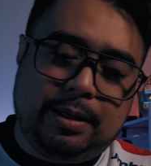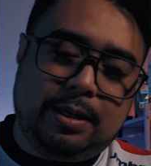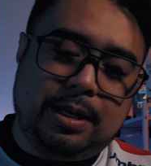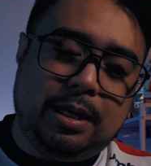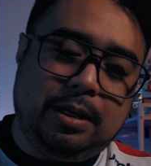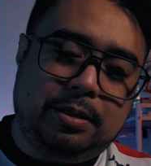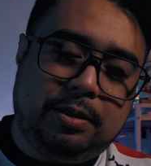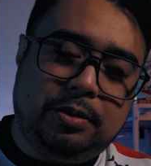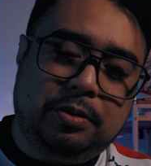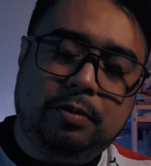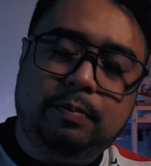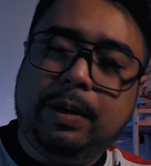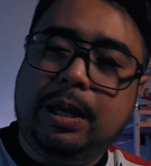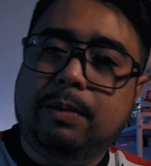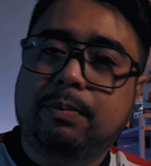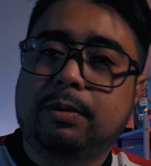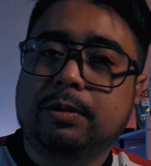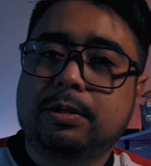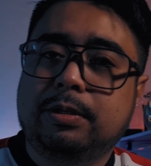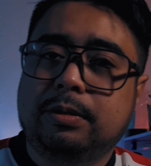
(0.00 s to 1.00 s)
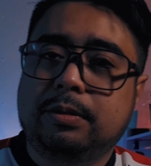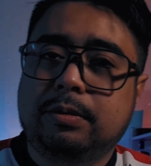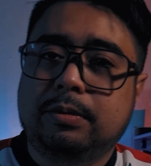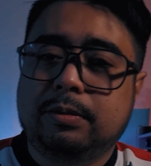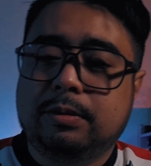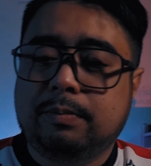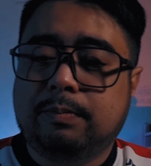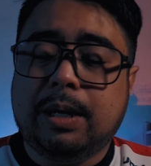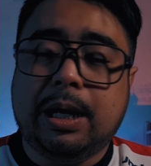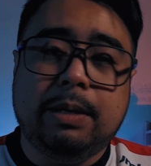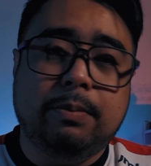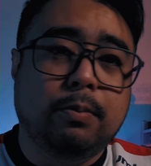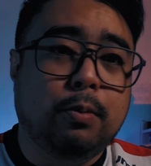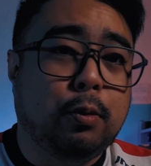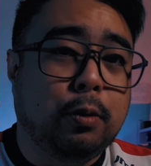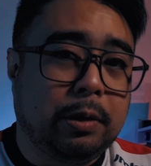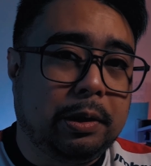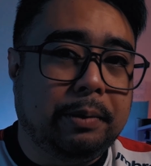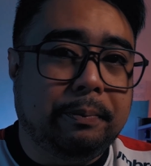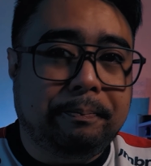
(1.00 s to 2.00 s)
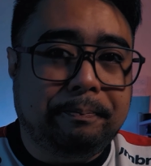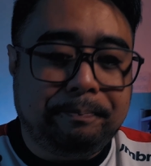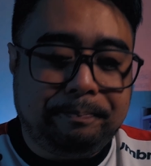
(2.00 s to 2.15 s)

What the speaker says: I should be able to buy more.